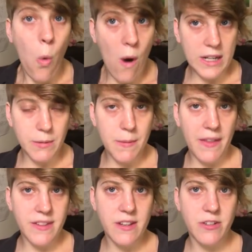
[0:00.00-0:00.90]
Welcome to
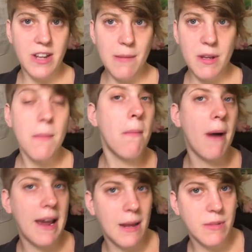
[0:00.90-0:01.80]
Mindless Entertainment.
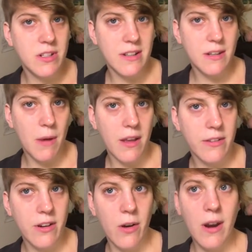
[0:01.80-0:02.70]
My name is Jesse
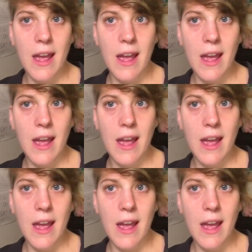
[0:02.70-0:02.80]
Milestone,